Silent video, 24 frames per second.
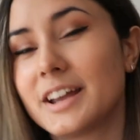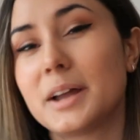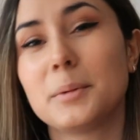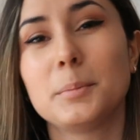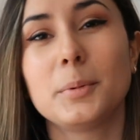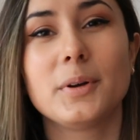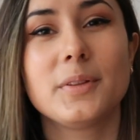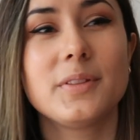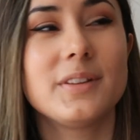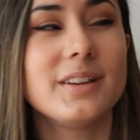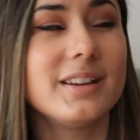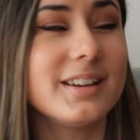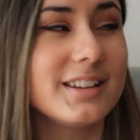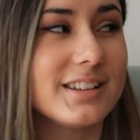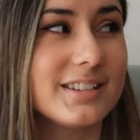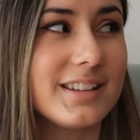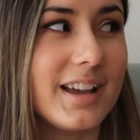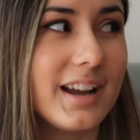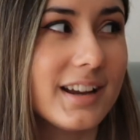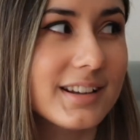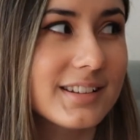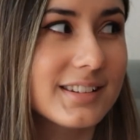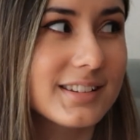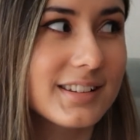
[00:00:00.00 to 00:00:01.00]
I bought the
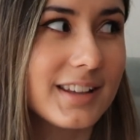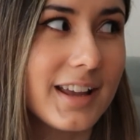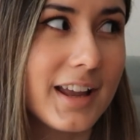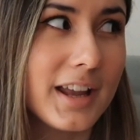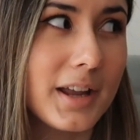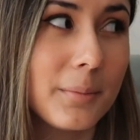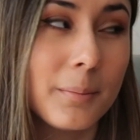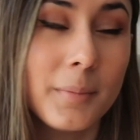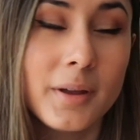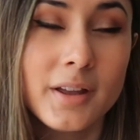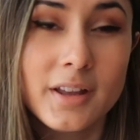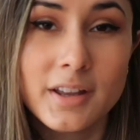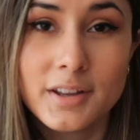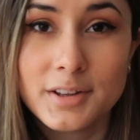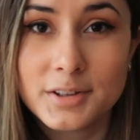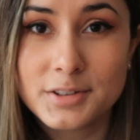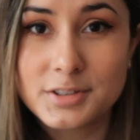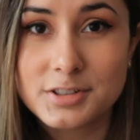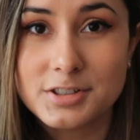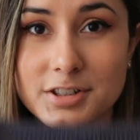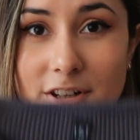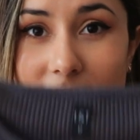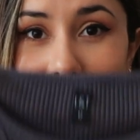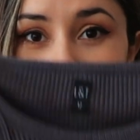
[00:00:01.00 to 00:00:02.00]
exact same
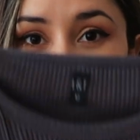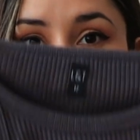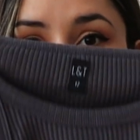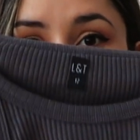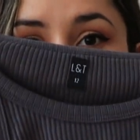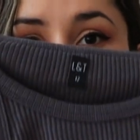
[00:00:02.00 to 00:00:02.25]
shirt,